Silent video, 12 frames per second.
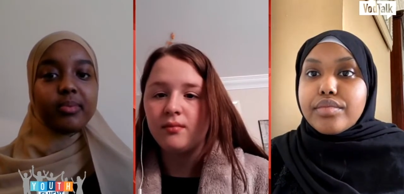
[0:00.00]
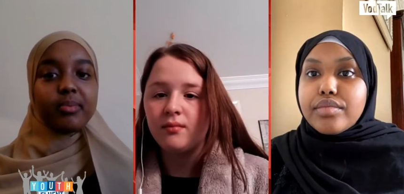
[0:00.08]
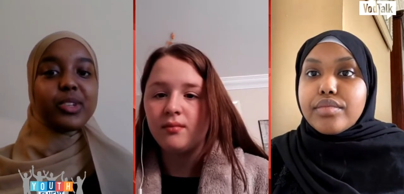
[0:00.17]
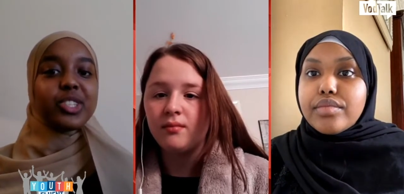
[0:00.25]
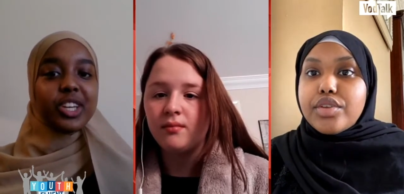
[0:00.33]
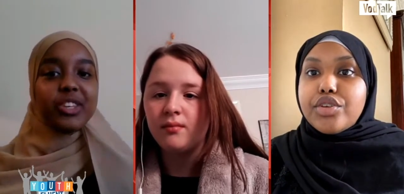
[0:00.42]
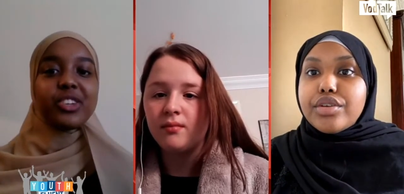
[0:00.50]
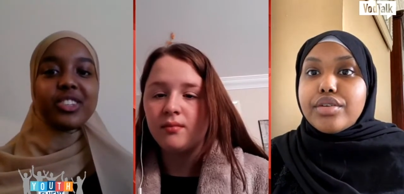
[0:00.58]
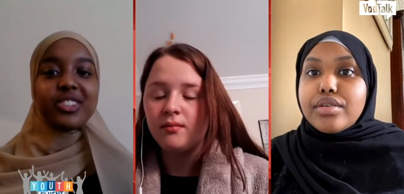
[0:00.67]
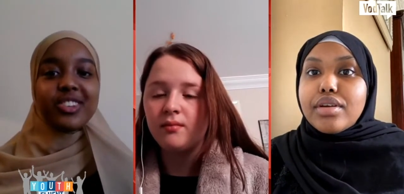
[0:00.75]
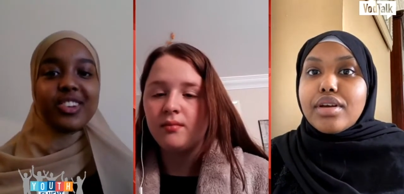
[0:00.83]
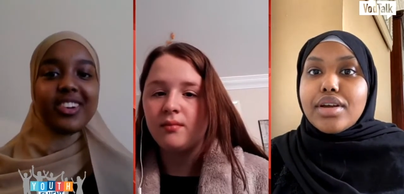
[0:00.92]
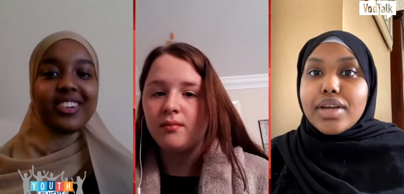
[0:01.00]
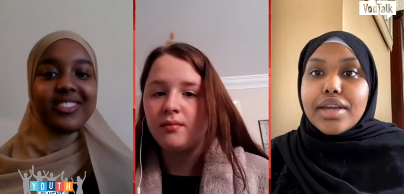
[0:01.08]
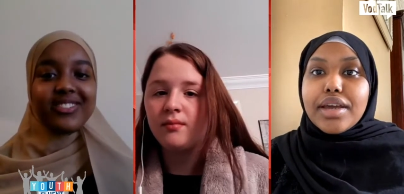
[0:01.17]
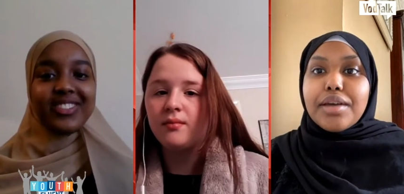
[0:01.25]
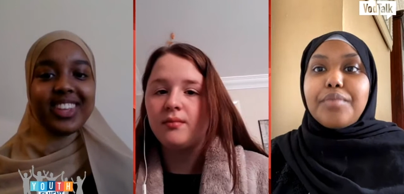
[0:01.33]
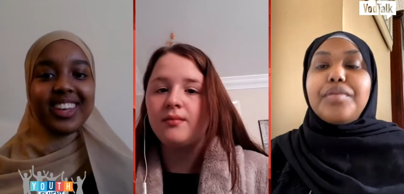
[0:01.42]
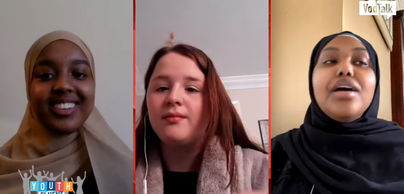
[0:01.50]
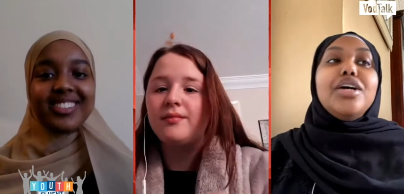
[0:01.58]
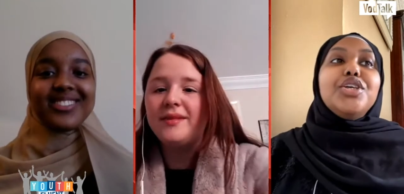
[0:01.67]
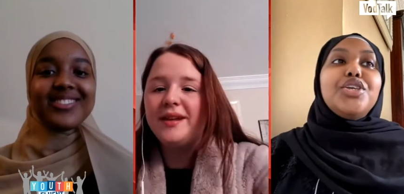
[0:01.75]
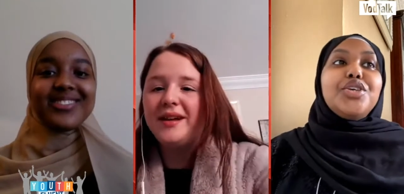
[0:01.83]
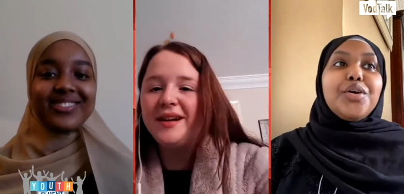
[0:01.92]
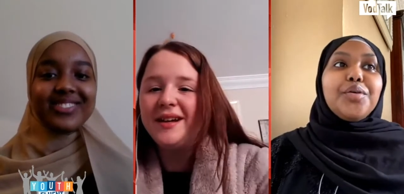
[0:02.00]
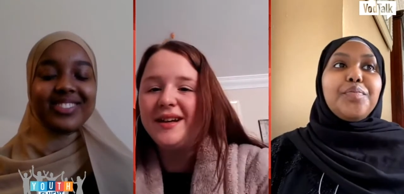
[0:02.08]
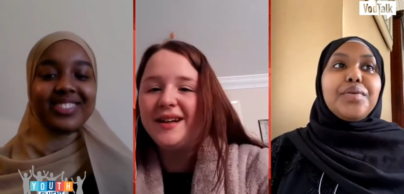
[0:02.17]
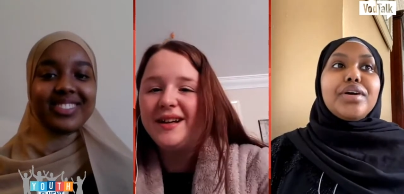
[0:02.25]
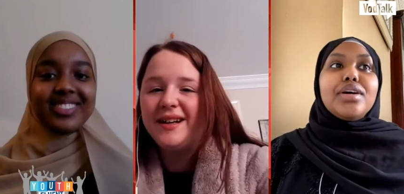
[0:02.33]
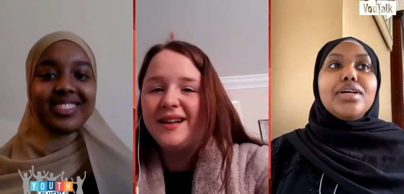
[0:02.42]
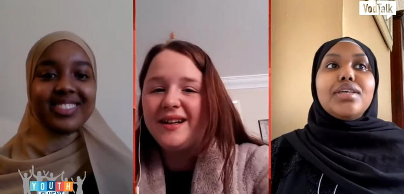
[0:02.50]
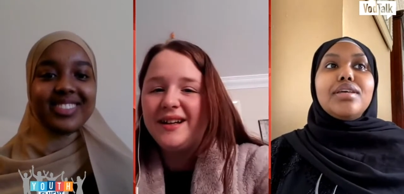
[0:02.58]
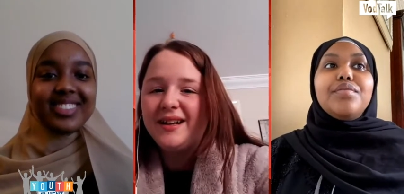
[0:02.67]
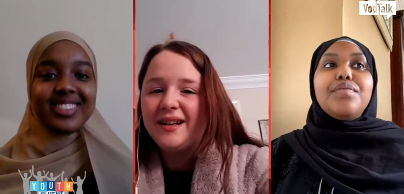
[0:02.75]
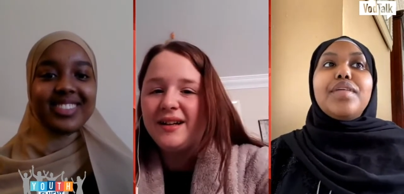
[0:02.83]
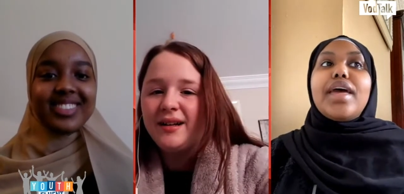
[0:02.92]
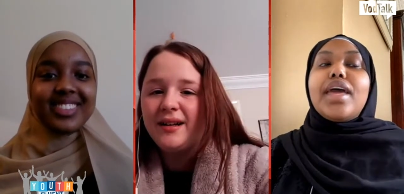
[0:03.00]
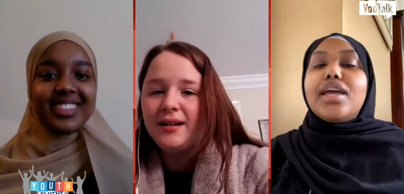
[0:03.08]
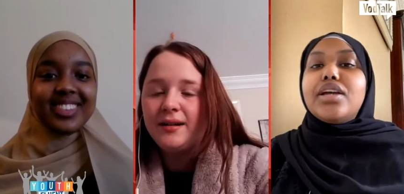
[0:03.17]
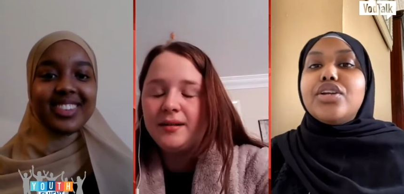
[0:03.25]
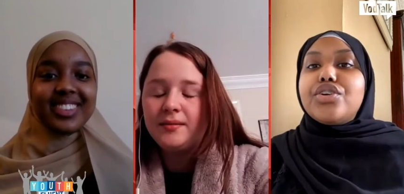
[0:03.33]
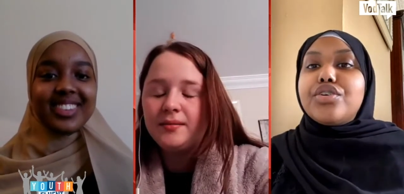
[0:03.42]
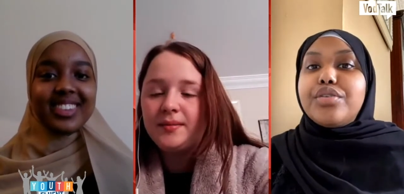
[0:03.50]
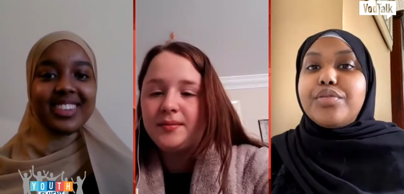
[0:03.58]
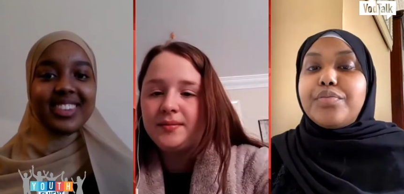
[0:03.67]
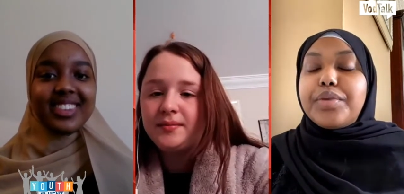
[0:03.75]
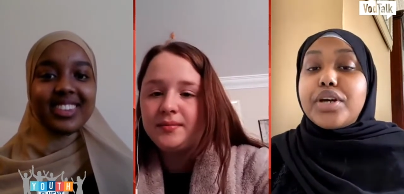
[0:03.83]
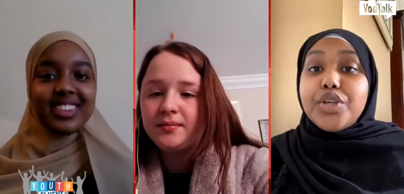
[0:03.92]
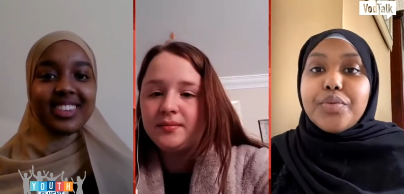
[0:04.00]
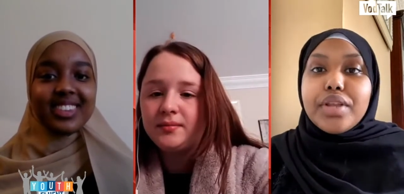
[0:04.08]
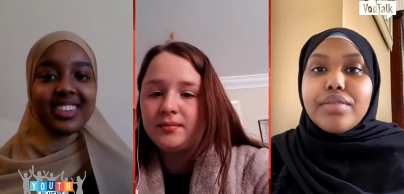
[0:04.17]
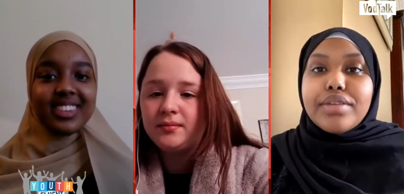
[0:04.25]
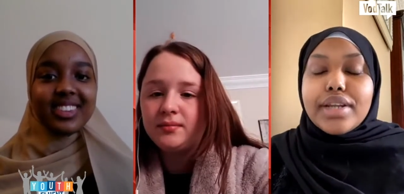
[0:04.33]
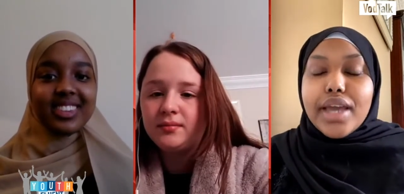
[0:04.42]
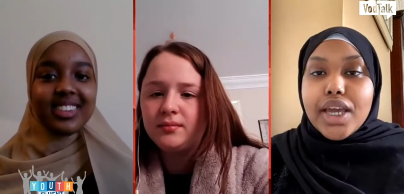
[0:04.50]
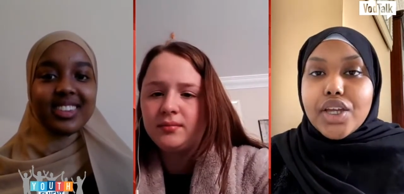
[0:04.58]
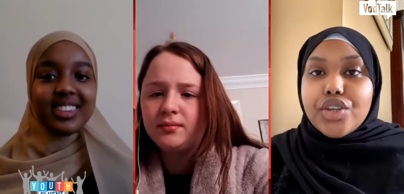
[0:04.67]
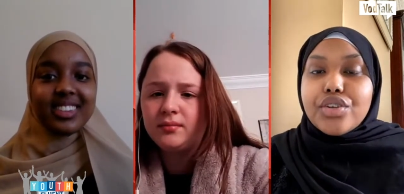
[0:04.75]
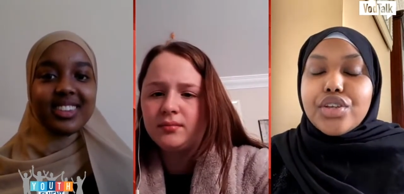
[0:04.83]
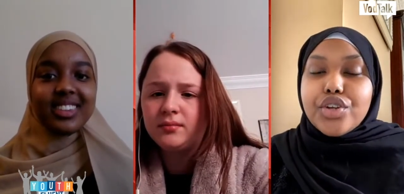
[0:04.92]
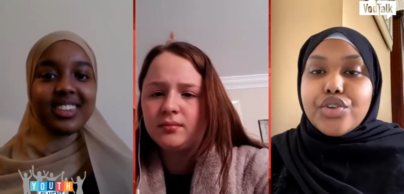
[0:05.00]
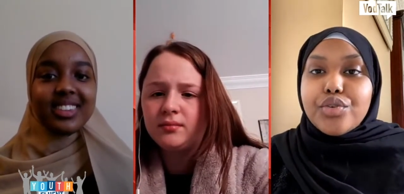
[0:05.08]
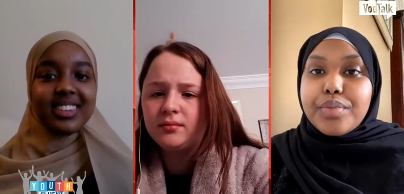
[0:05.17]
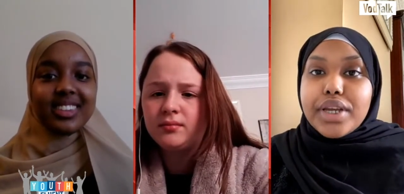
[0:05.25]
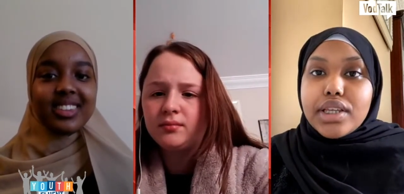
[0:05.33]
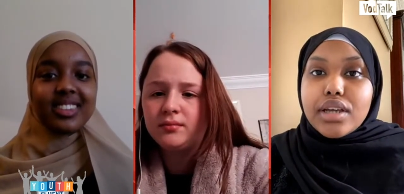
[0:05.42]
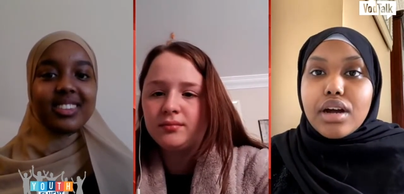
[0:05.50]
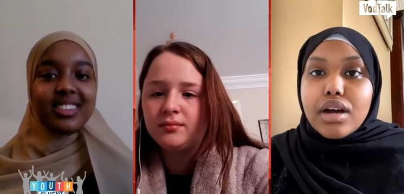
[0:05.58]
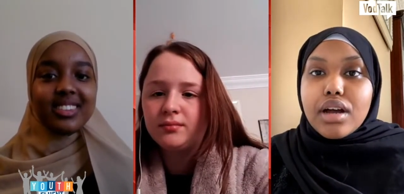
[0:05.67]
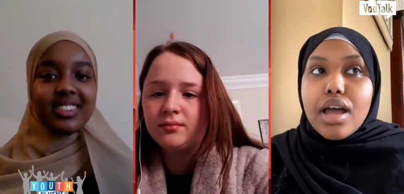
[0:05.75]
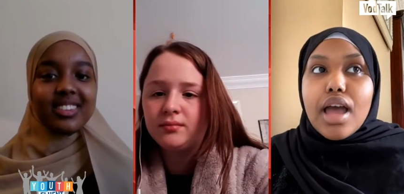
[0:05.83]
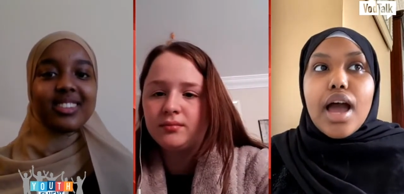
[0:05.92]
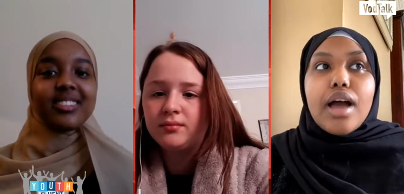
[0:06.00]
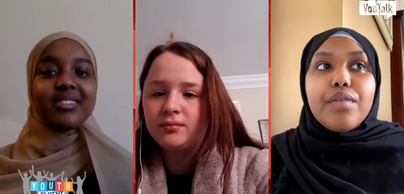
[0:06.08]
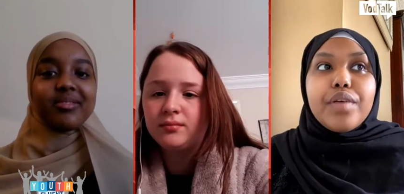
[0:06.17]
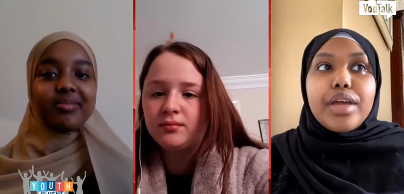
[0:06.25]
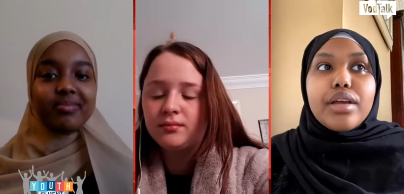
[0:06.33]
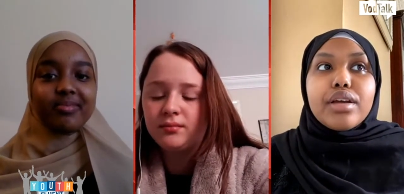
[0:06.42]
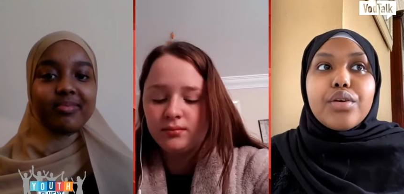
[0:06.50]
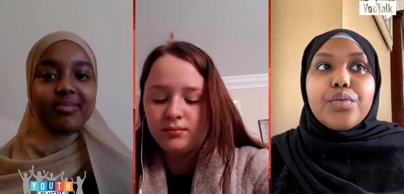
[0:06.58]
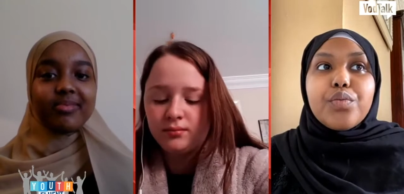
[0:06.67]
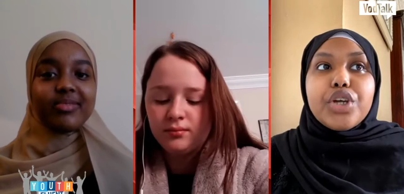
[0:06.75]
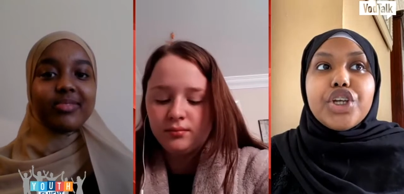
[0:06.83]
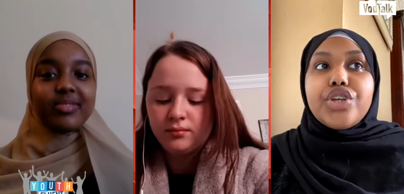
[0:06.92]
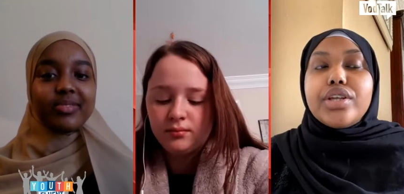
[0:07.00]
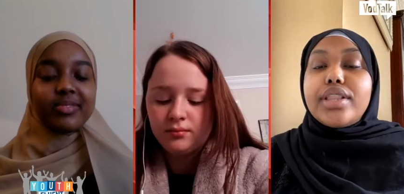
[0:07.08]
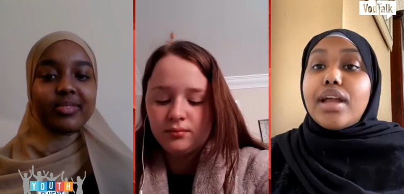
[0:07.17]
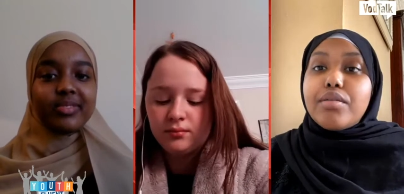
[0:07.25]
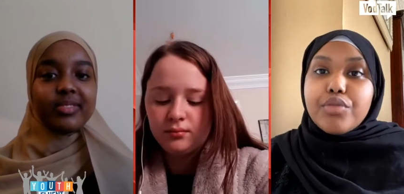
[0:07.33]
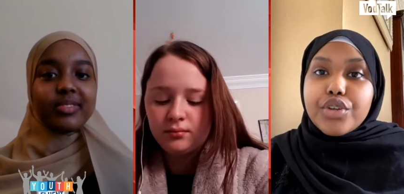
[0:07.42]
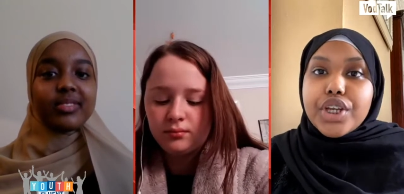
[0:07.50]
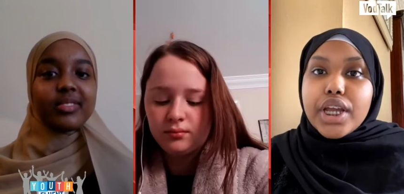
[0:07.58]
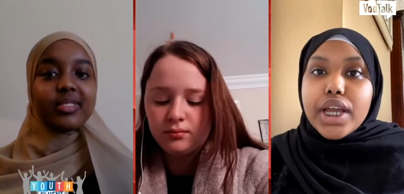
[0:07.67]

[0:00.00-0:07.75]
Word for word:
Speaker 1: that you can start. Okay.
Speaker 2: So because of the age of because we live in an age of social media, I think we should leverage it